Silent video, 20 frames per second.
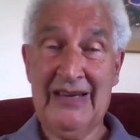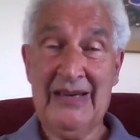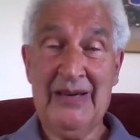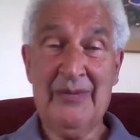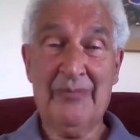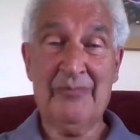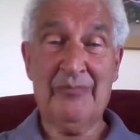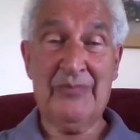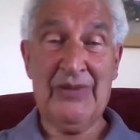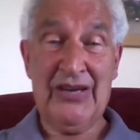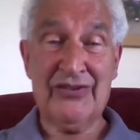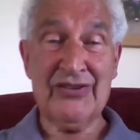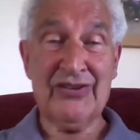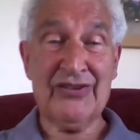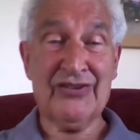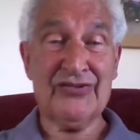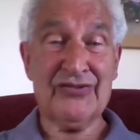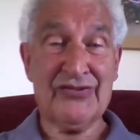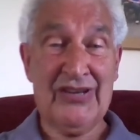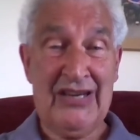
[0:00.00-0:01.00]
May the
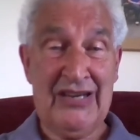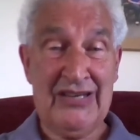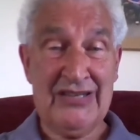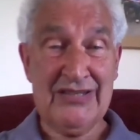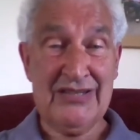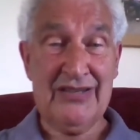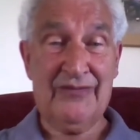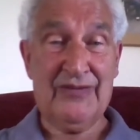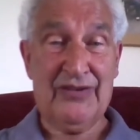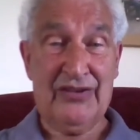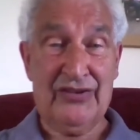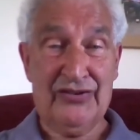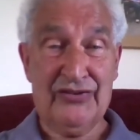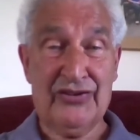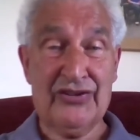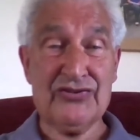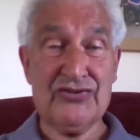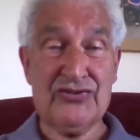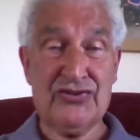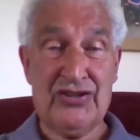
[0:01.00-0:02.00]
grace of the
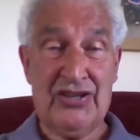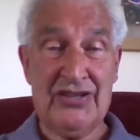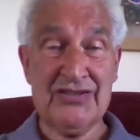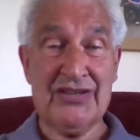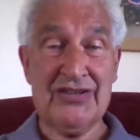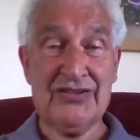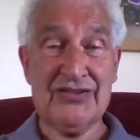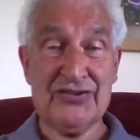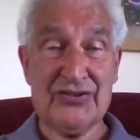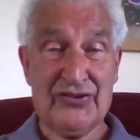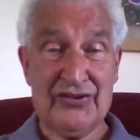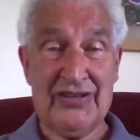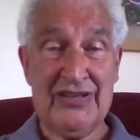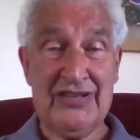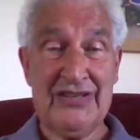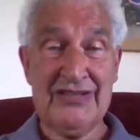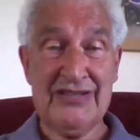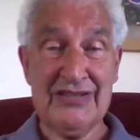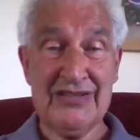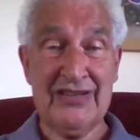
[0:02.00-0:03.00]
Lord Jesus
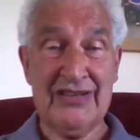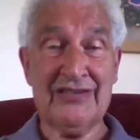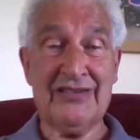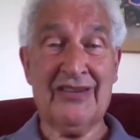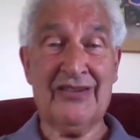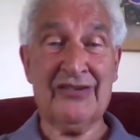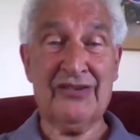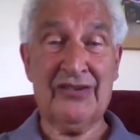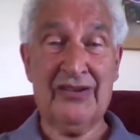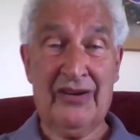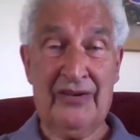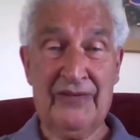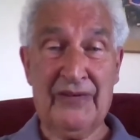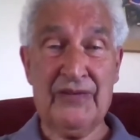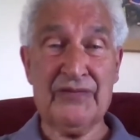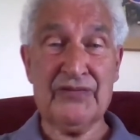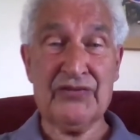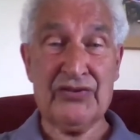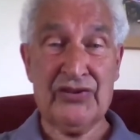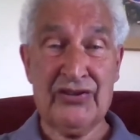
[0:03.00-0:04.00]
Christ and the love
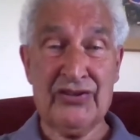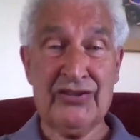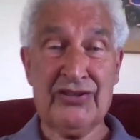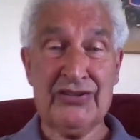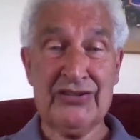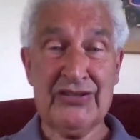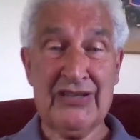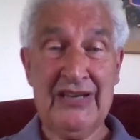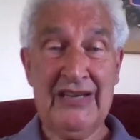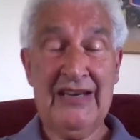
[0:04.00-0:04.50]
of God